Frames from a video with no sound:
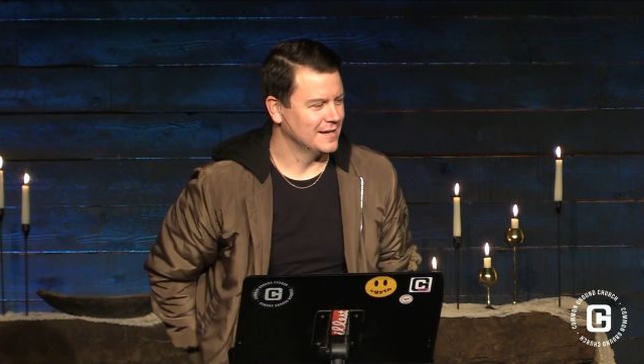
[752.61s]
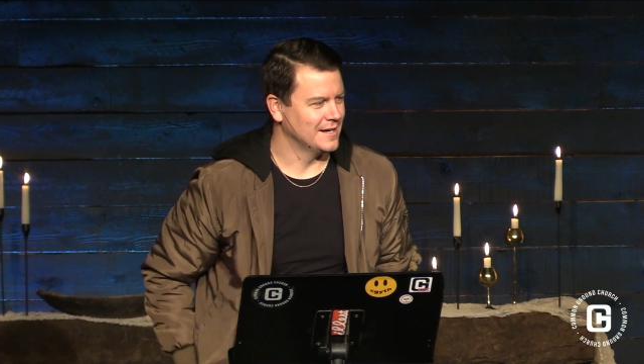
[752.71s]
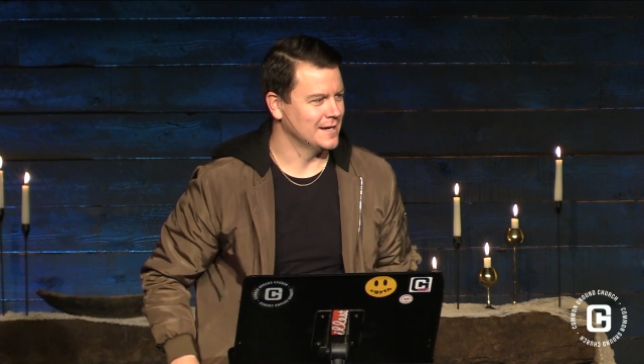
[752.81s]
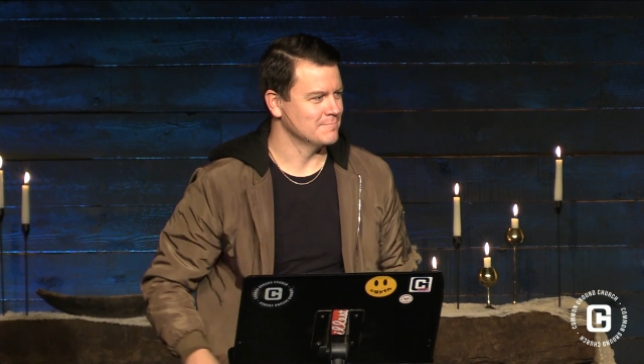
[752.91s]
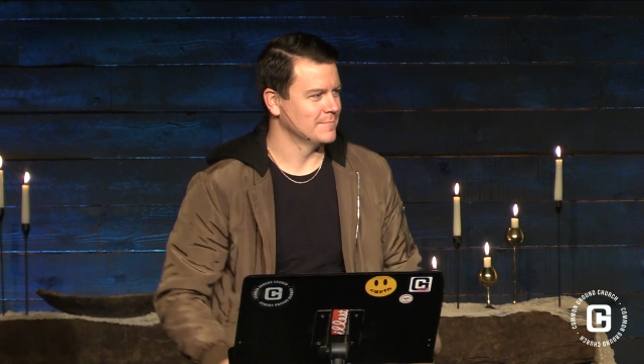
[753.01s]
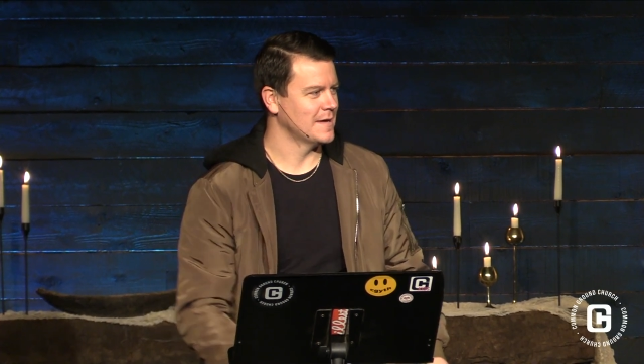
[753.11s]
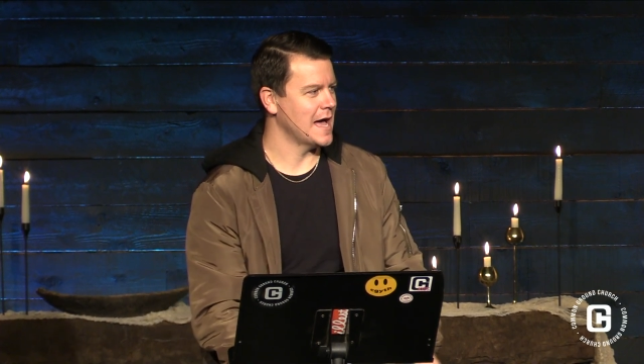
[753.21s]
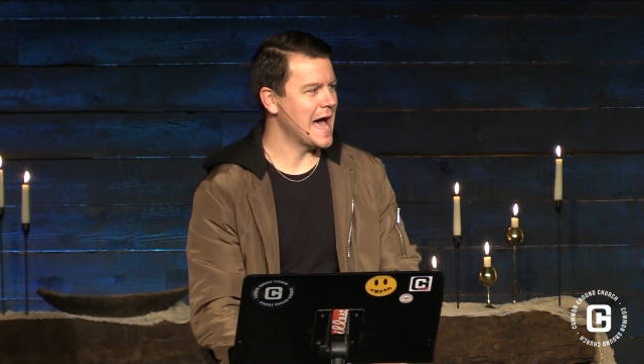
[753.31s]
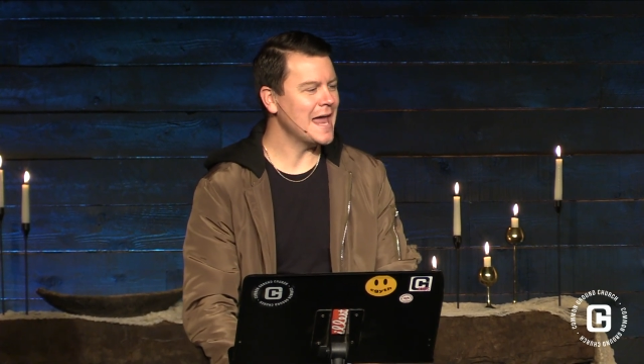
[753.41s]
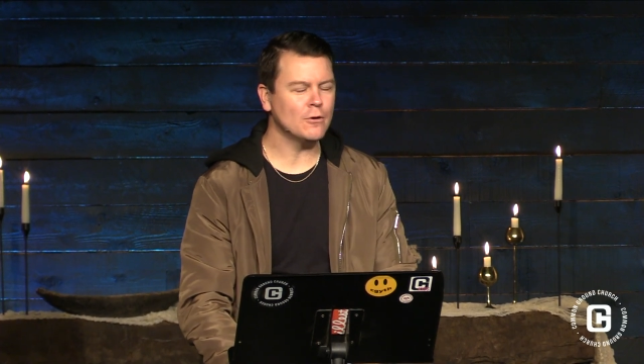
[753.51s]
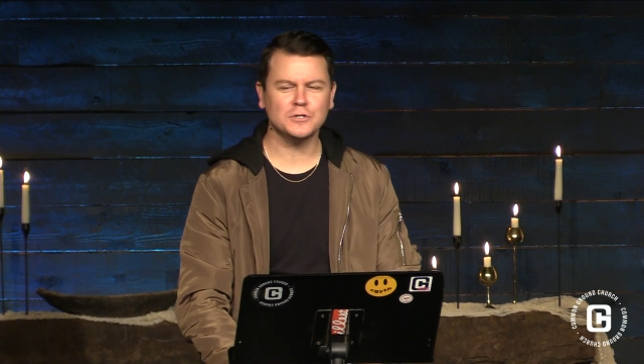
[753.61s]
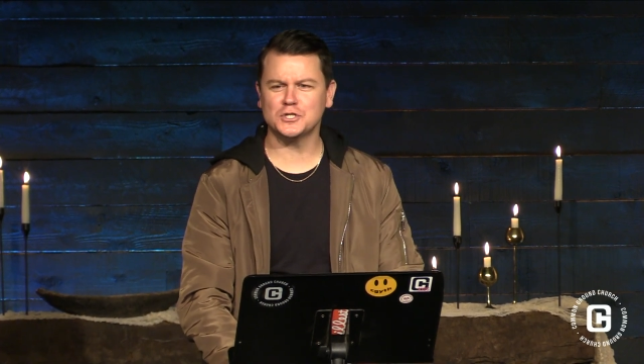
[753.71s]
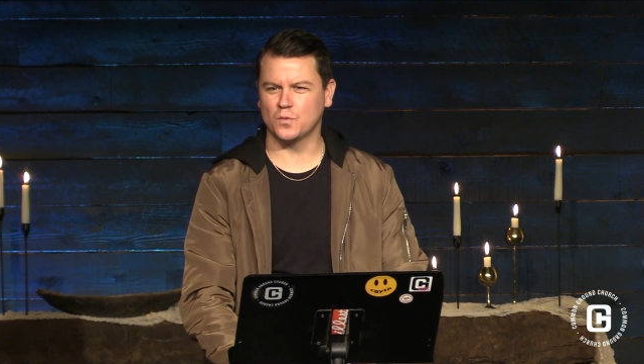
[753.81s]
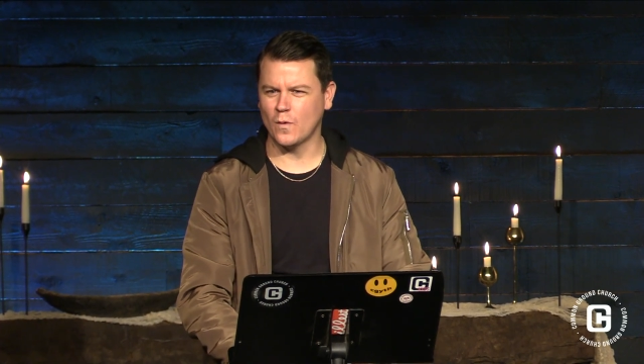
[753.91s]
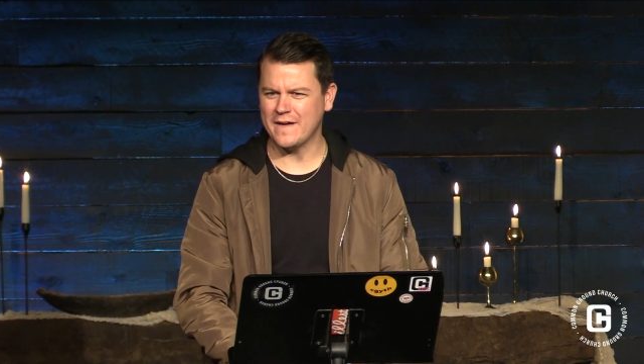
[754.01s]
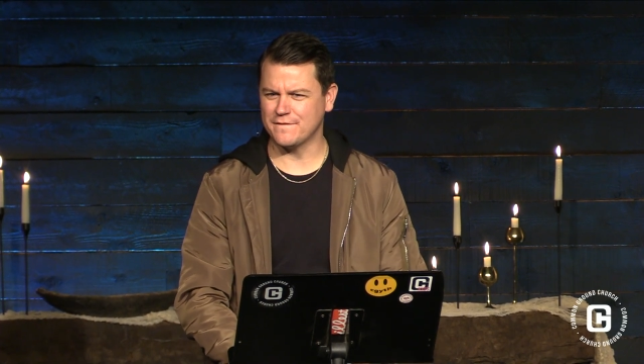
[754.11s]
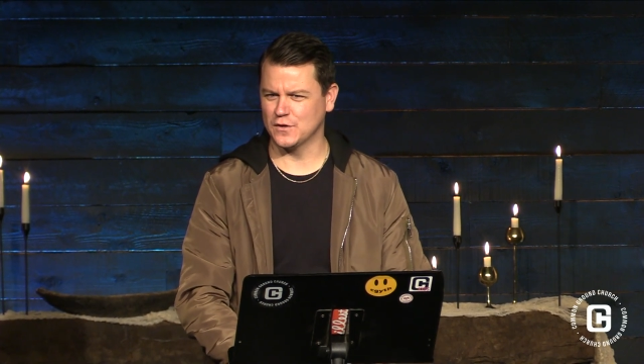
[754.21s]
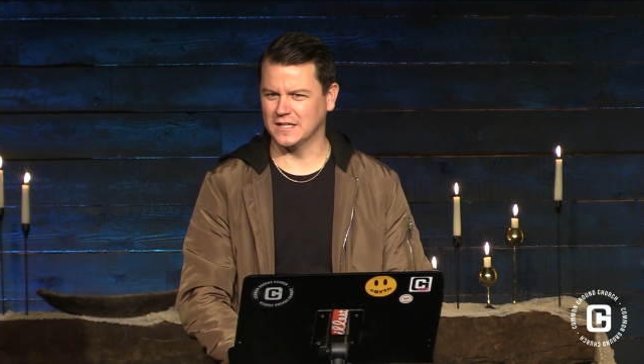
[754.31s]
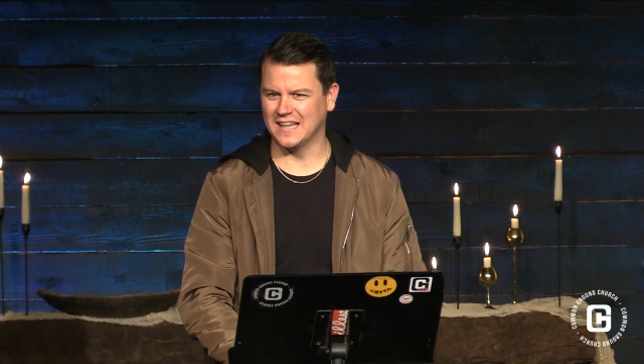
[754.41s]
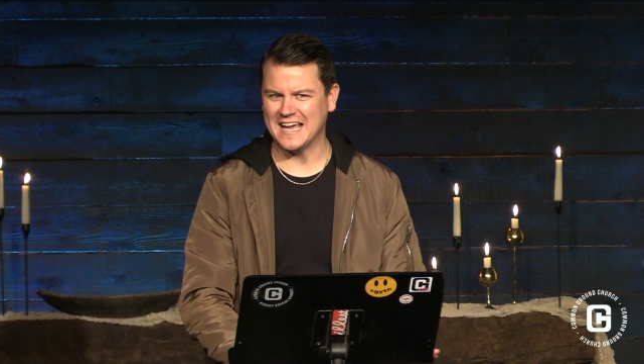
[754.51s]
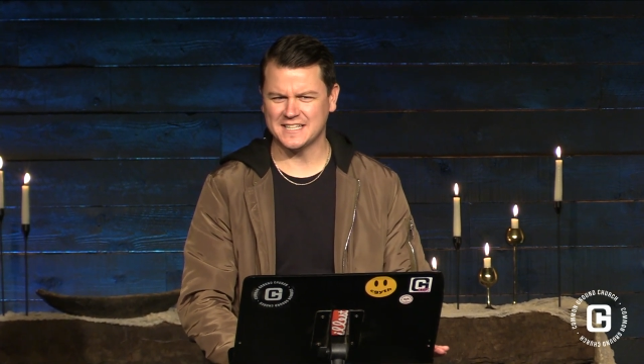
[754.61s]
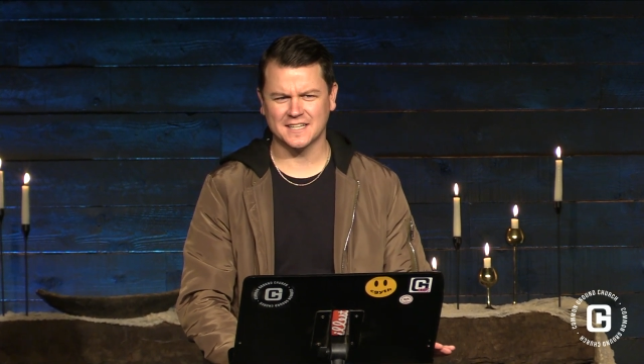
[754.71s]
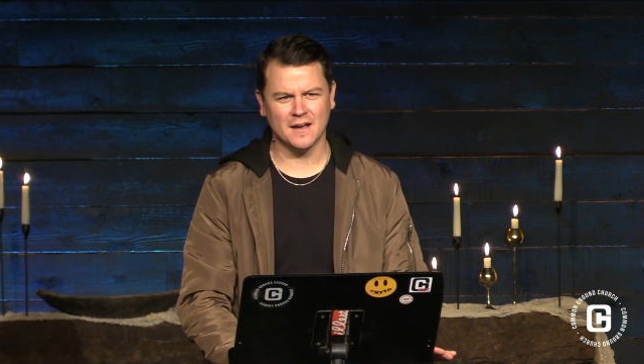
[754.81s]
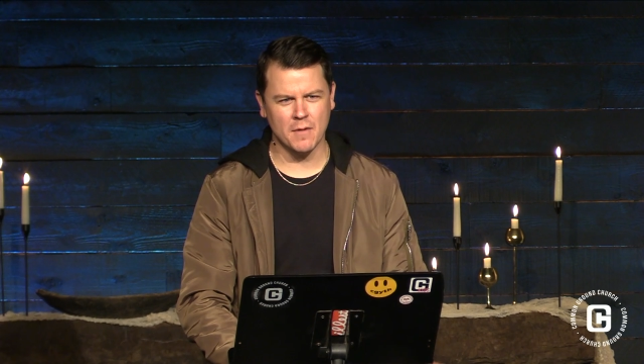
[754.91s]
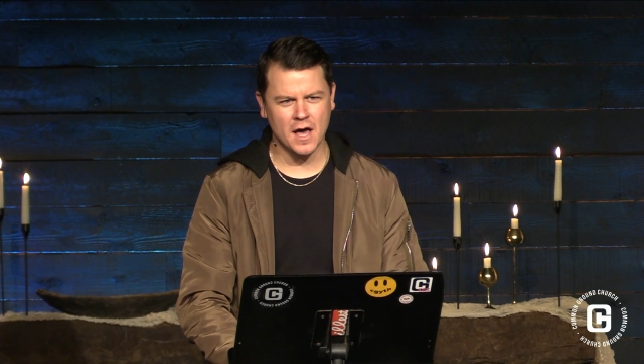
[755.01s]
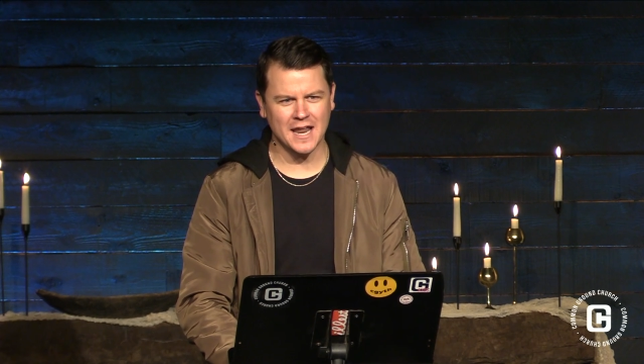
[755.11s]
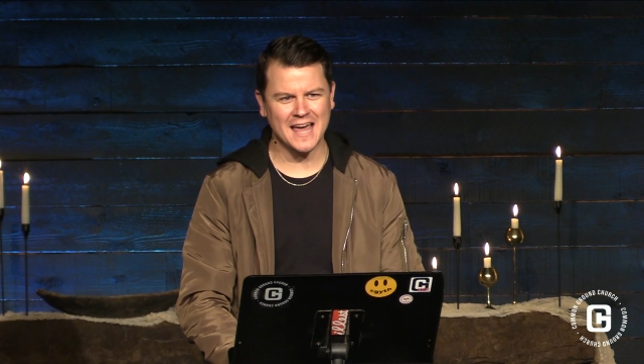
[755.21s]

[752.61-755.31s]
I don't just wait for the light to come on.